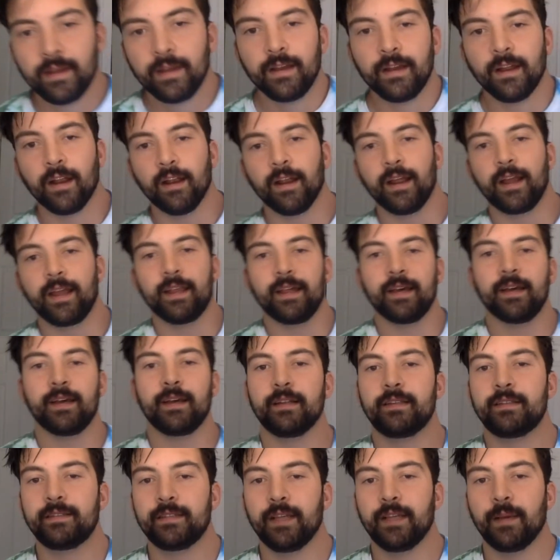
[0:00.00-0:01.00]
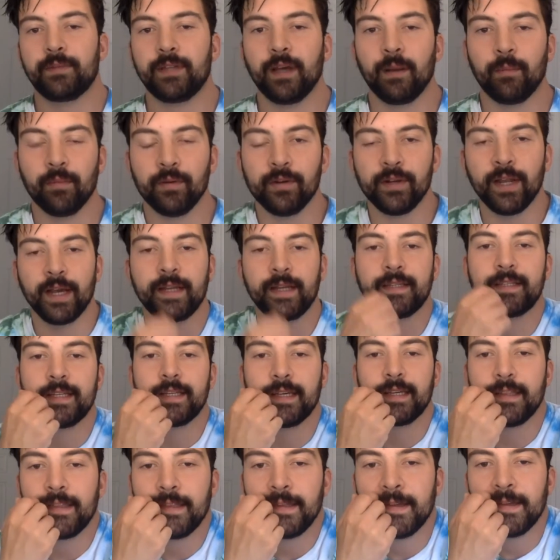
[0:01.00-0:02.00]
All right, it's September
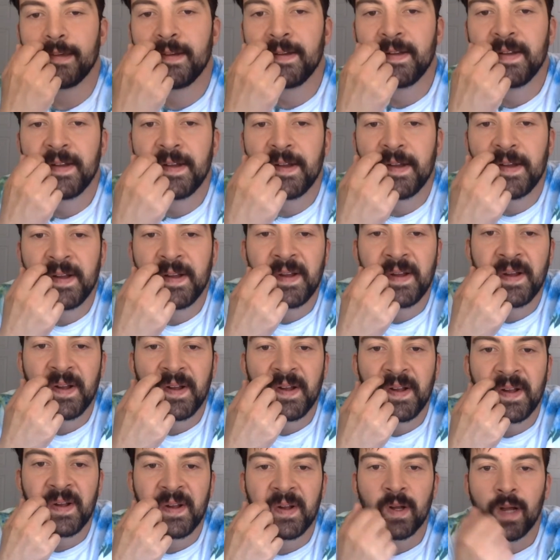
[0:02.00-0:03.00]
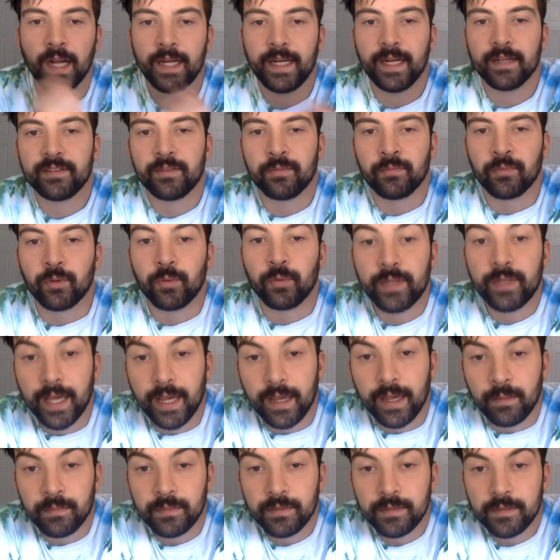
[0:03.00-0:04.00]
19th. I got some new
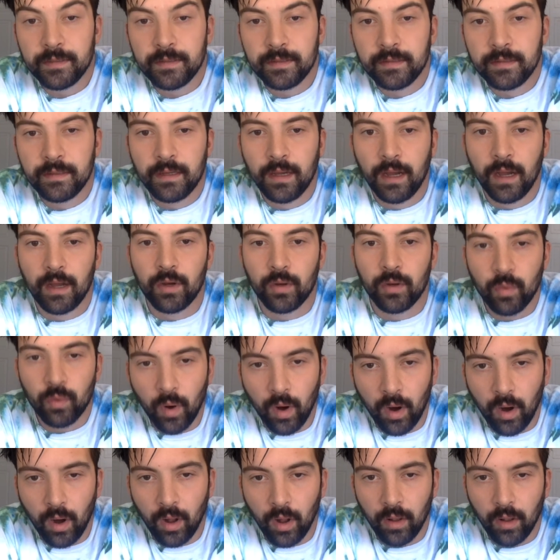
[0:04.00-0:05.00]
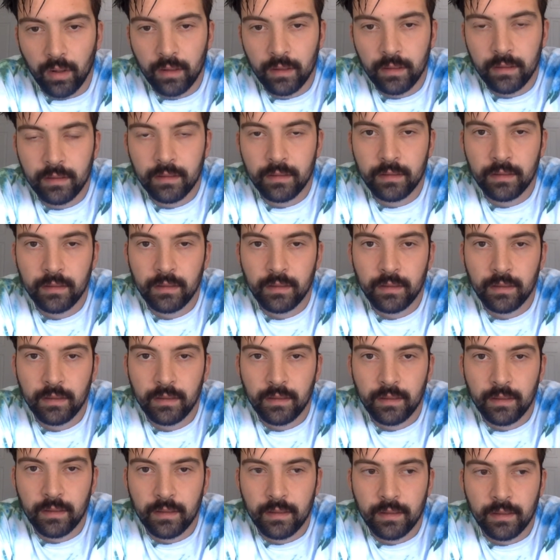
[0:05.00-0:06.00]
games, a new haul,
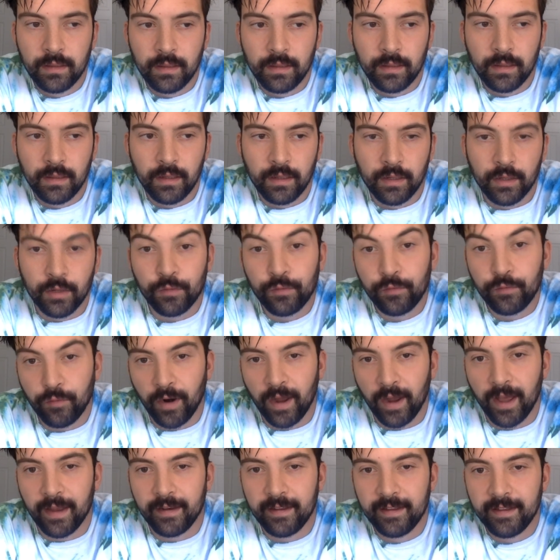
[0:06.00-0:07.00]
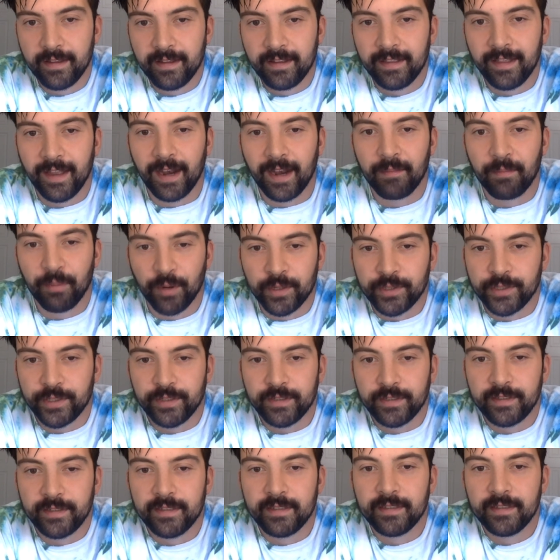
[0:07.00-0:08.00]
new friend that I
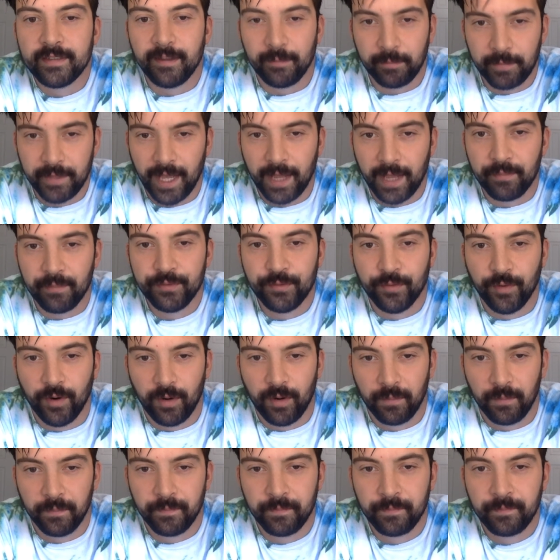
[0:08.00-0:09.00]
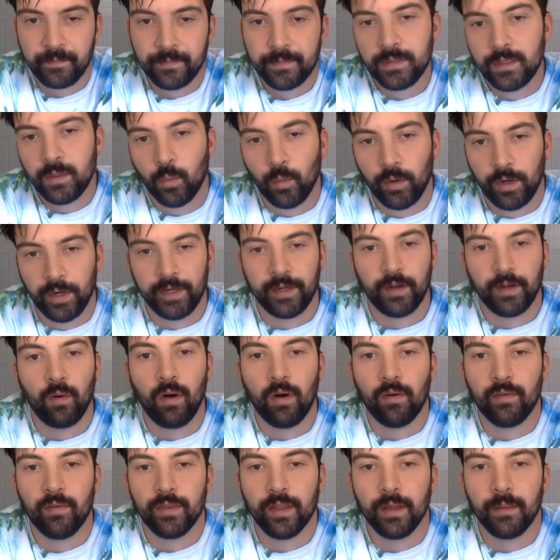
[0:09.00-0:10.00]
purchased some games from. We're going to go
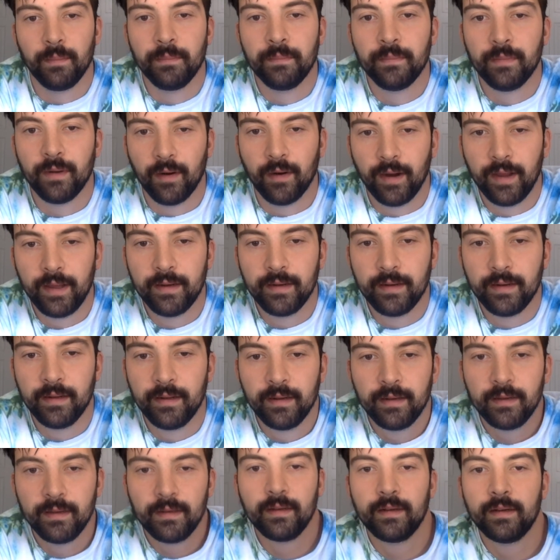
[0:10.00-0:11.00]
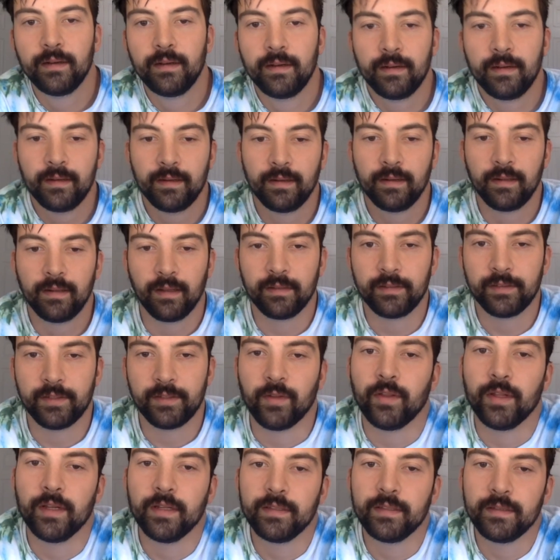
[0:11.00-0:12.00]
over them. All right, let's do
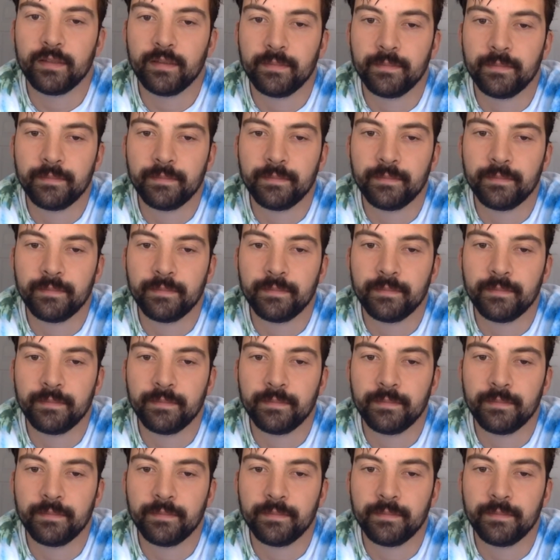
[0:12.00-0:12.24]
this.